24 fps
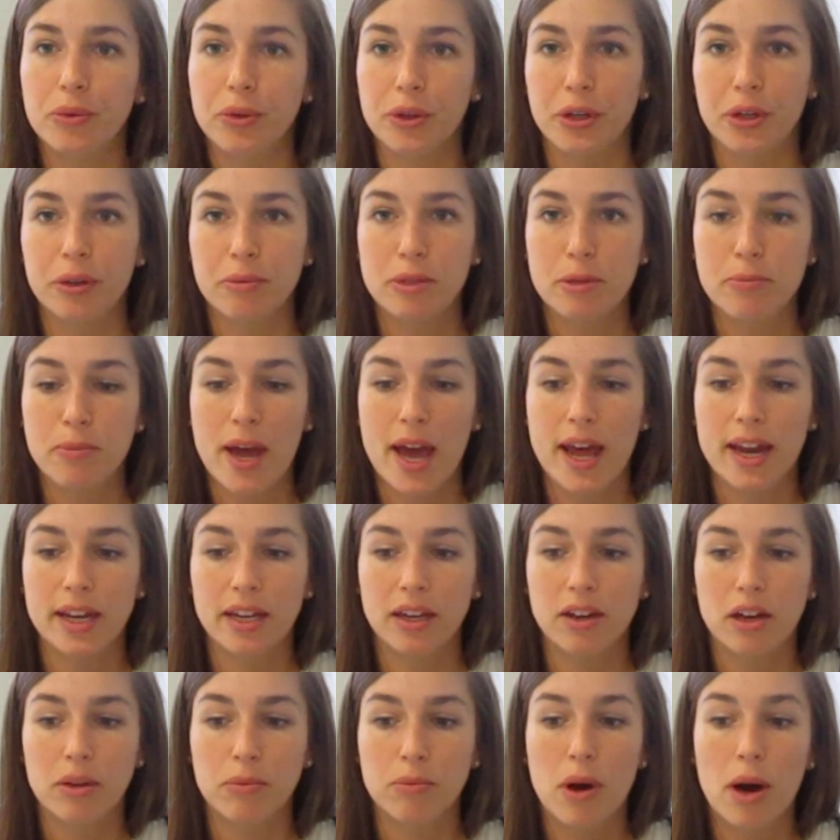room
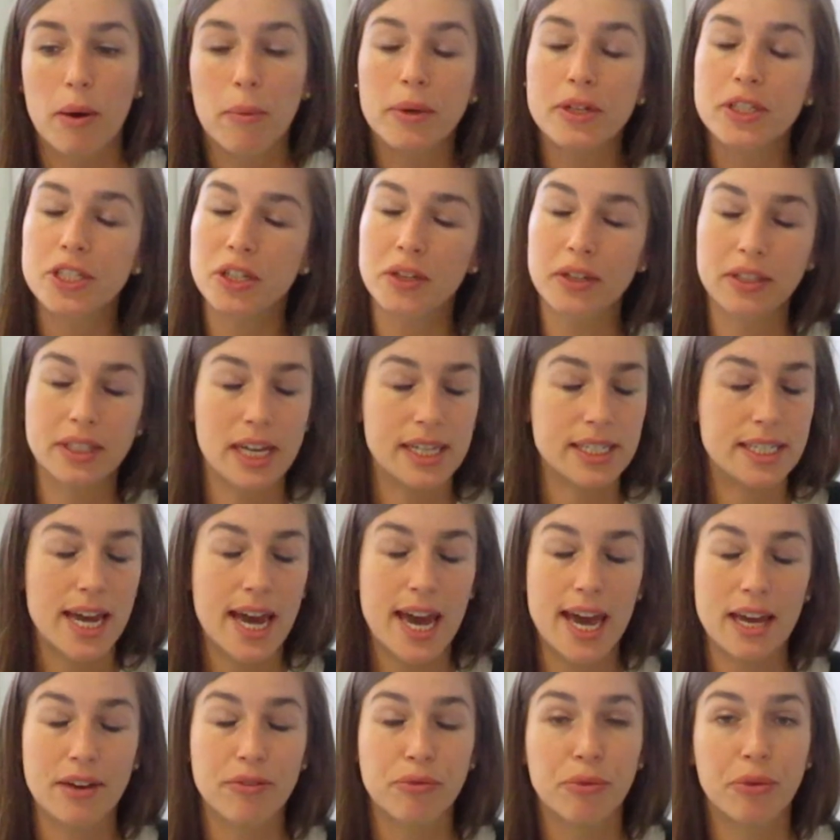depending on what we're doing that
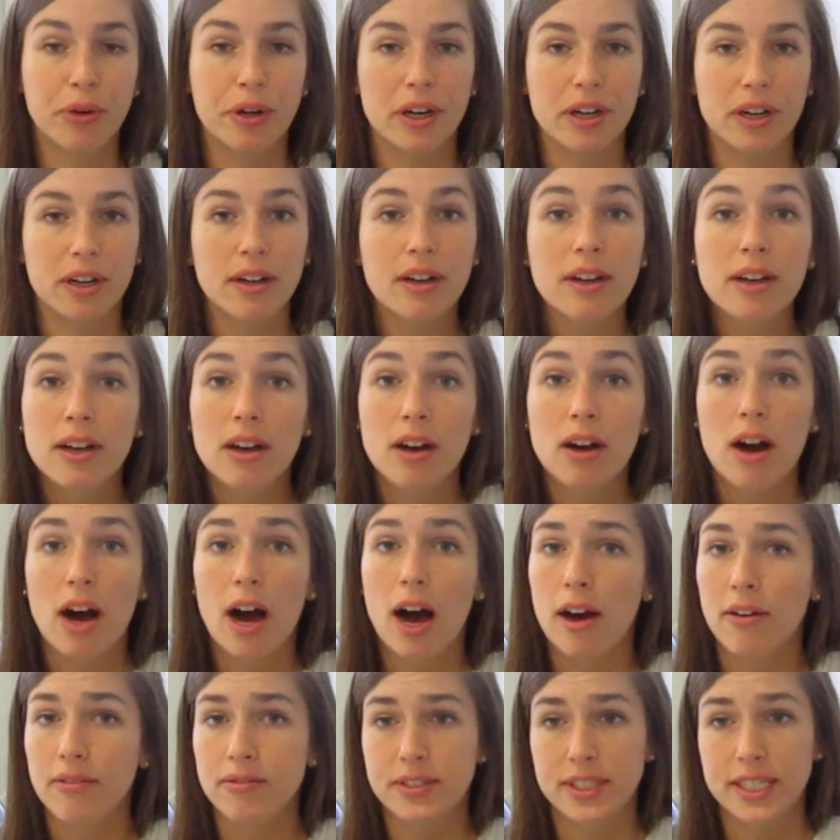day. If we're
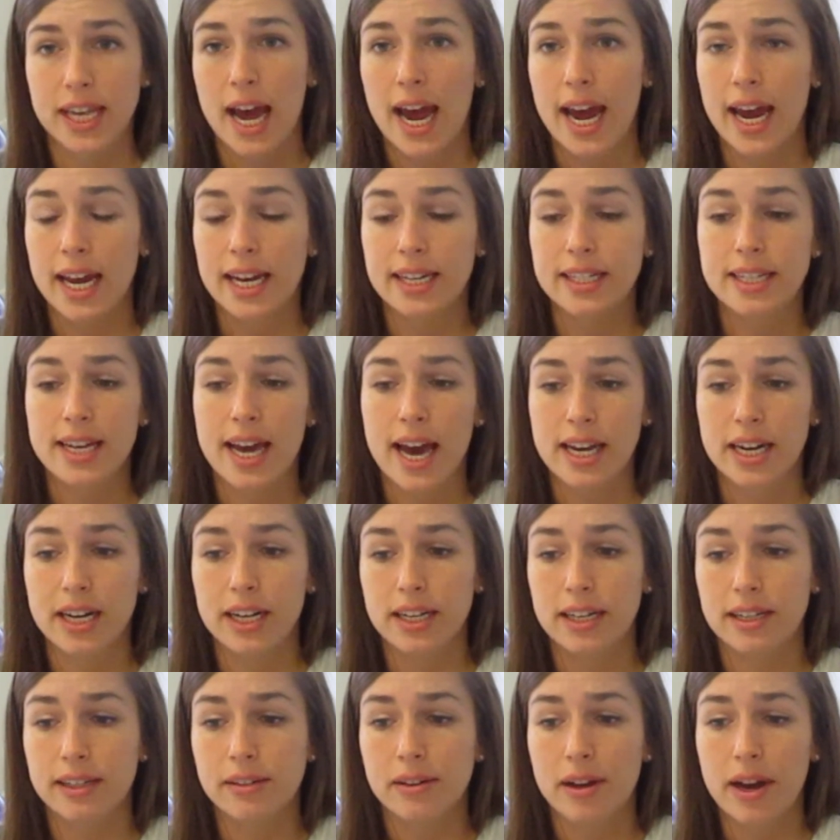off-site at
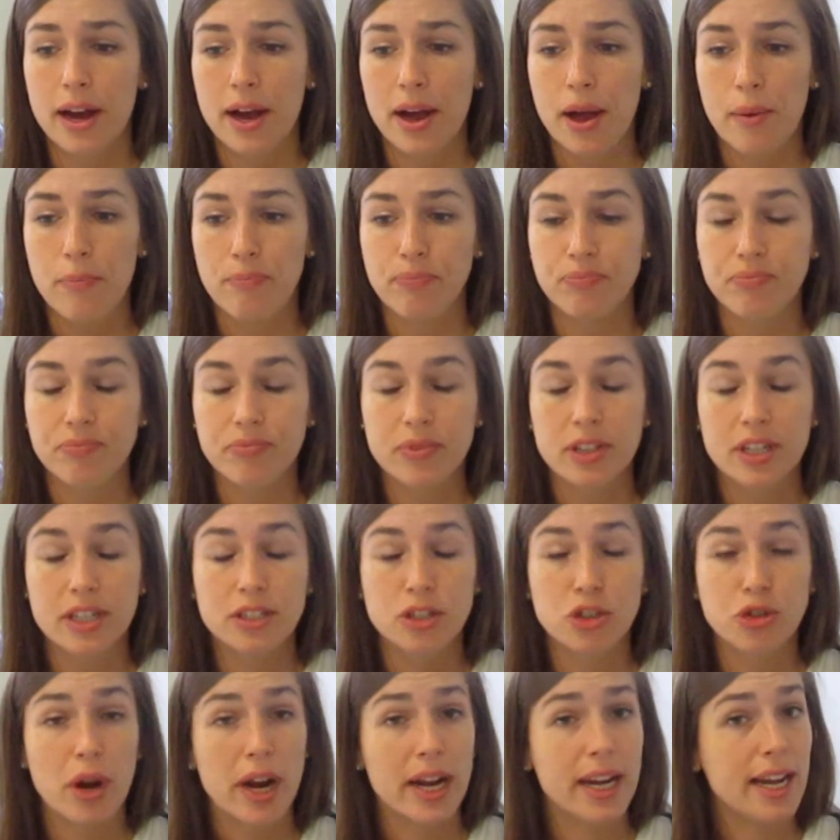
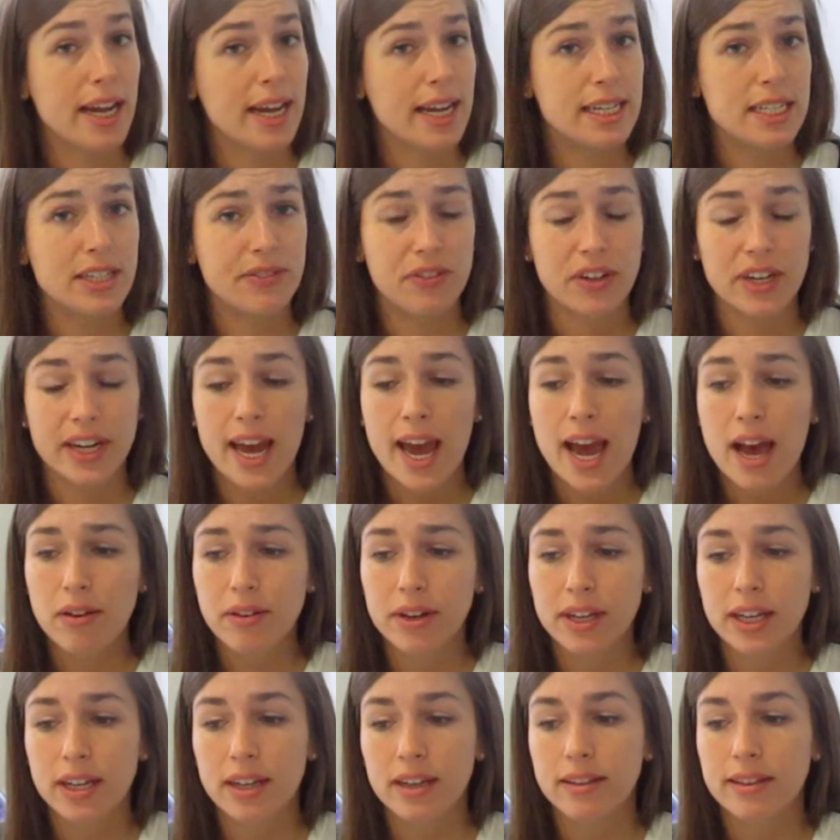a training in a different
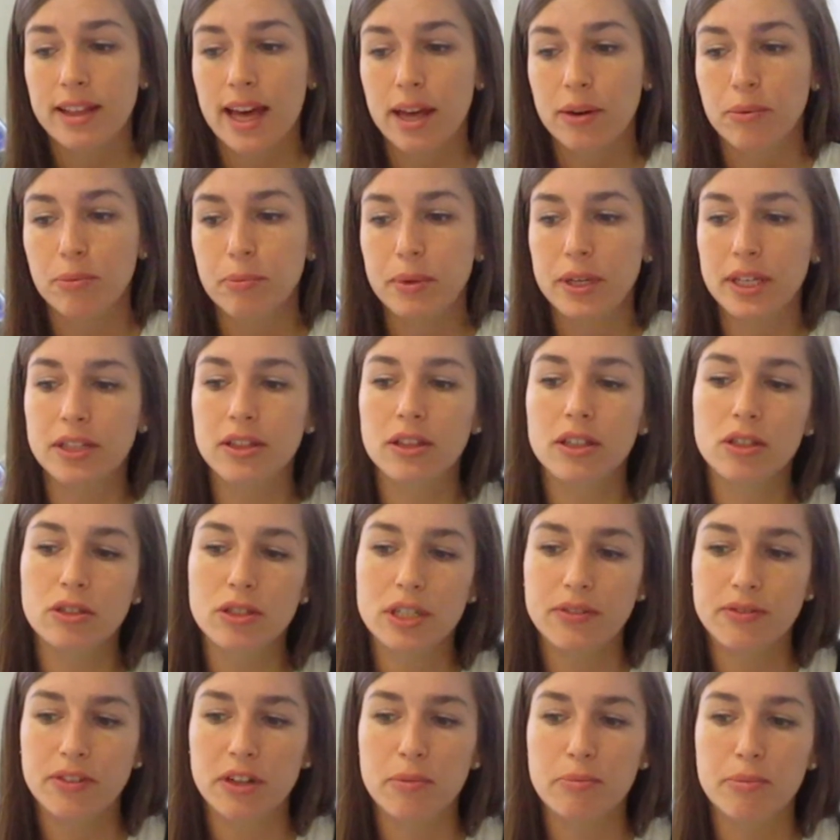county, that would be a little
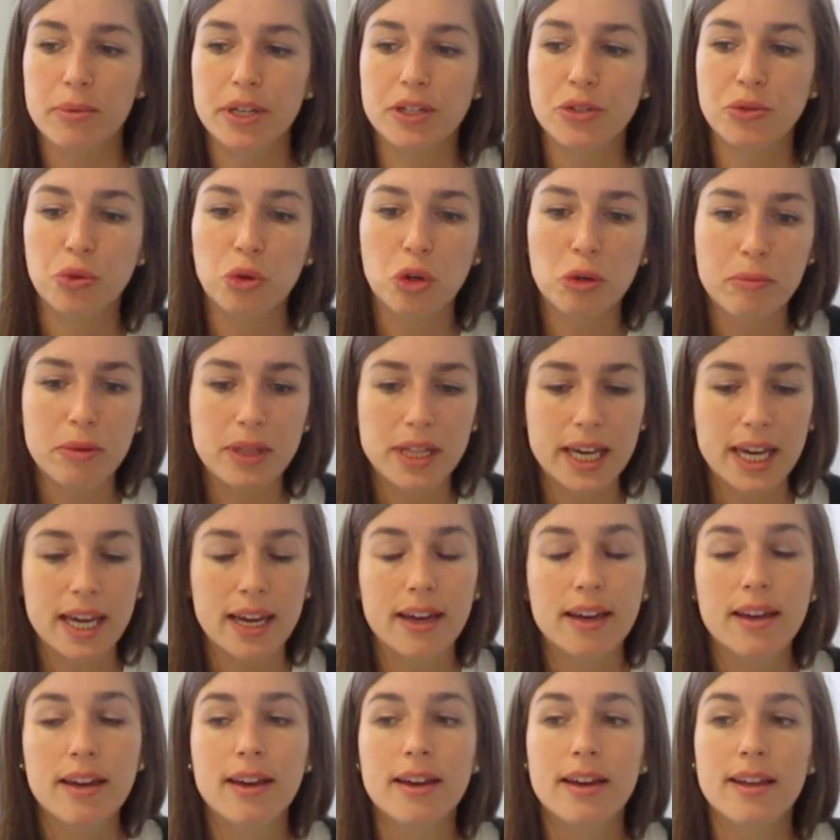different, but
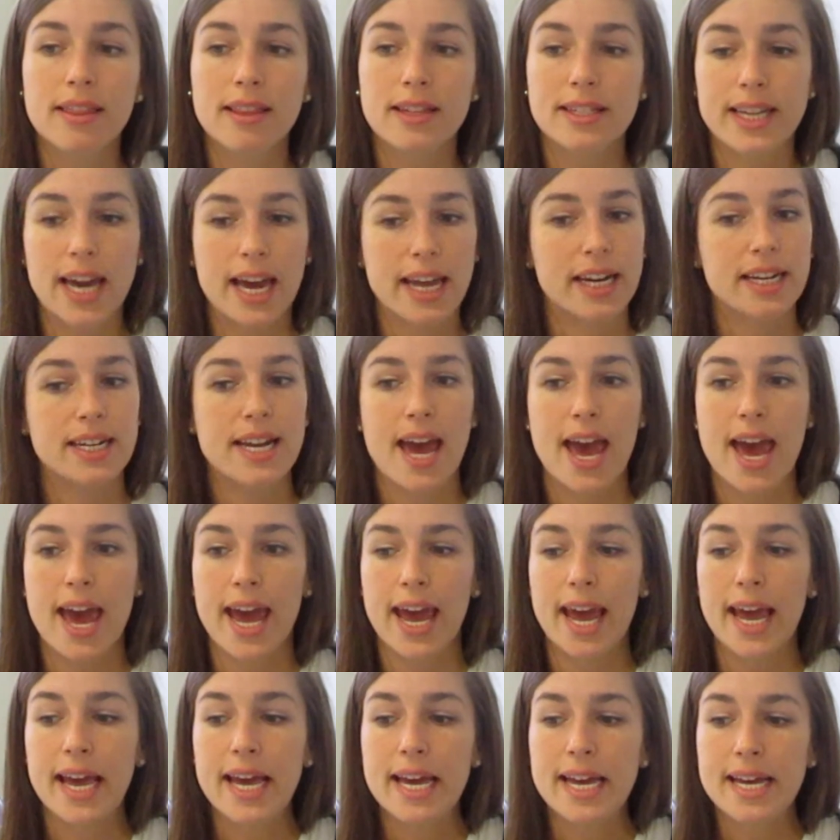normally the
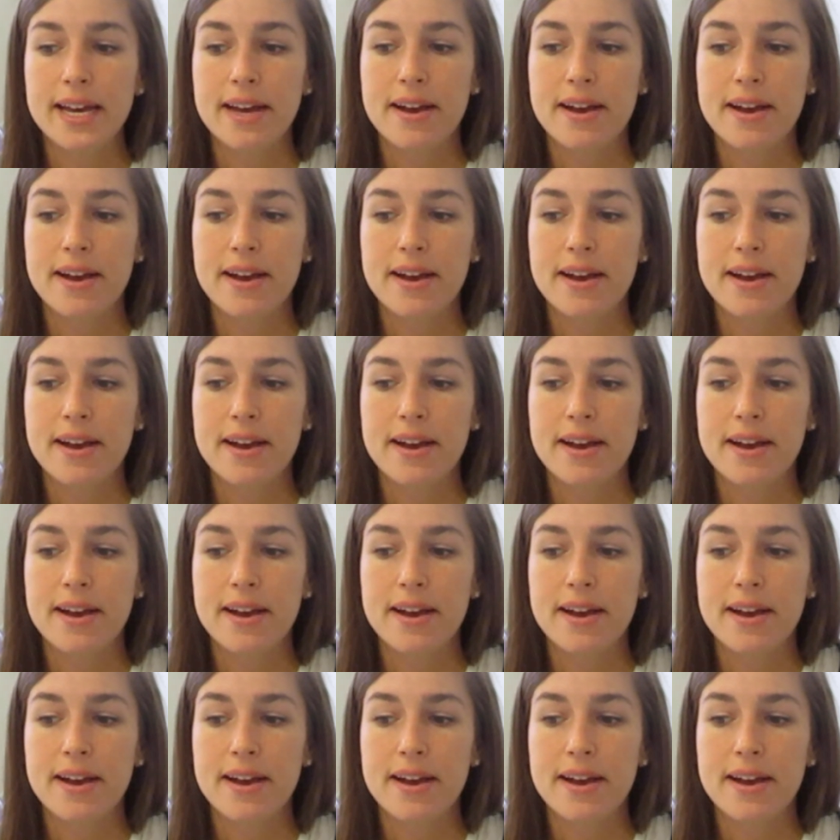day-to-day